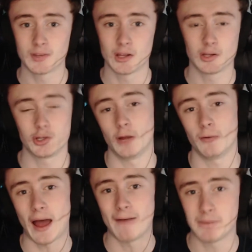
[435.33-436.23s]
You know,
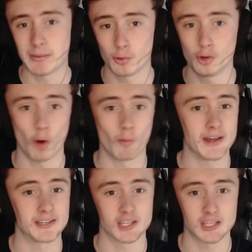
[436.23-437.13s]
having people not really
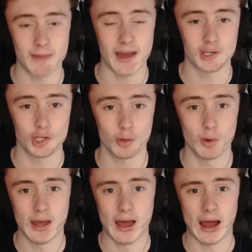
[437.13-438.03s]
suspect you.
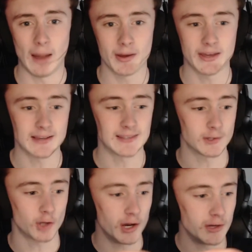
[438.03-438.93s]
I guess that's
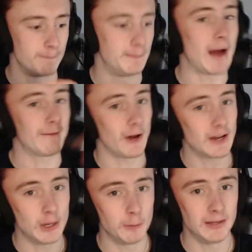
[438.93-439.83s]
kind of backfired a
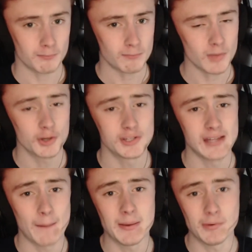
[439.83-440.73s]
little bit, because
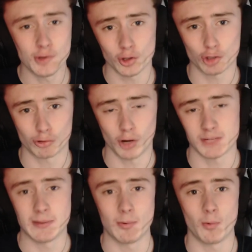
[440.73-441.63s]
now people do not trust
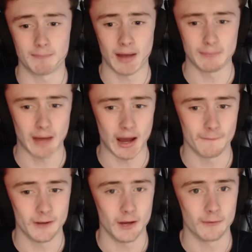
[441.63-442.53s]
people with this
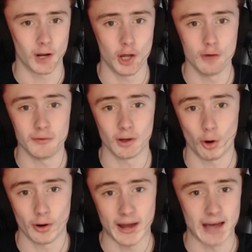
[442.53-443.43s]
outfit of clothing
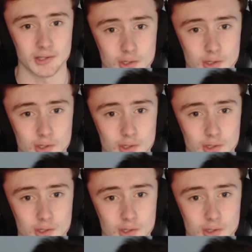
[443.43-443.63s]
on at all.